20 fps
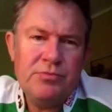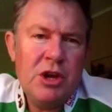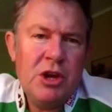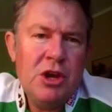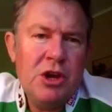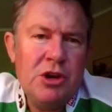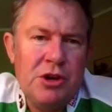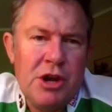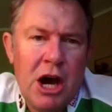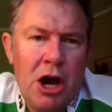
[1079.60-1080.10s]

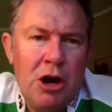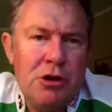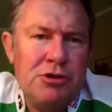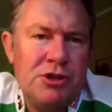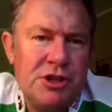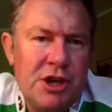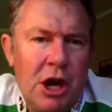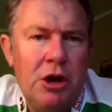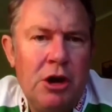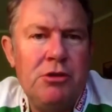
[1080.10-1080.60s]
No.
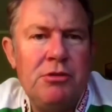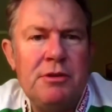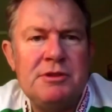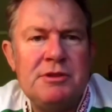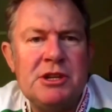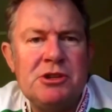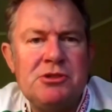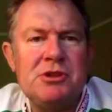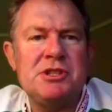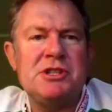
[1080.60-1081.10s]
So
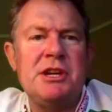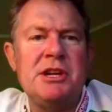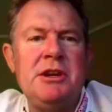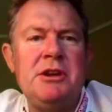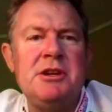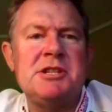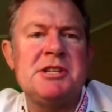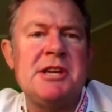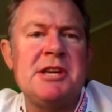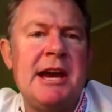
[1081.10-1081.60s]
it's interesting
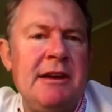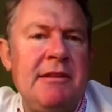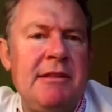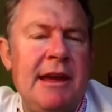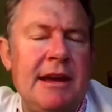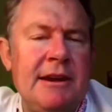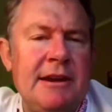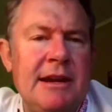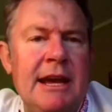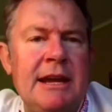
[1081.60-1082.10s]
you say
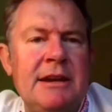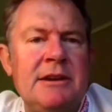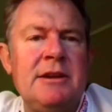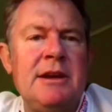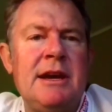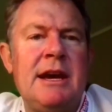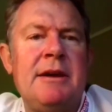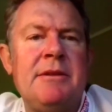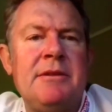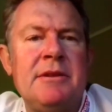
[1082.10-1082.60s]
that. And
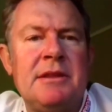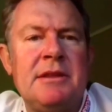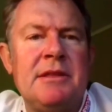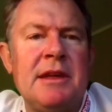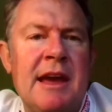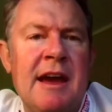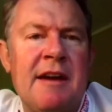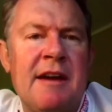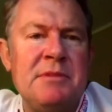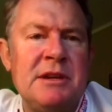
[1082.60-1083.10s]
the
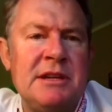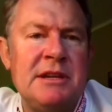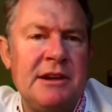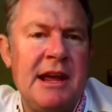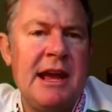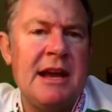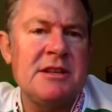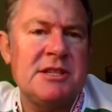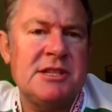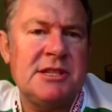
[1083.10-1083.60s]
government
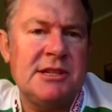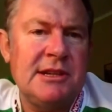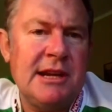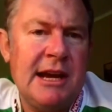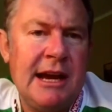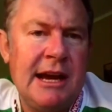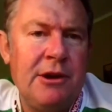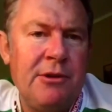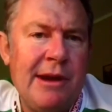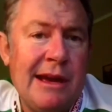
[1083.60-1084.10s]
announced
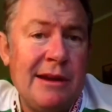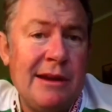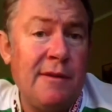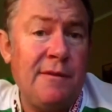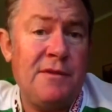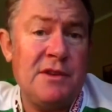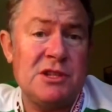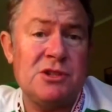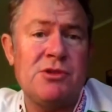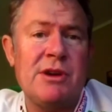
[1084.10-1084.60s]
today around
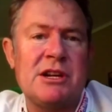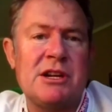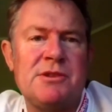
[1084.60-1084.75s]
infrastructure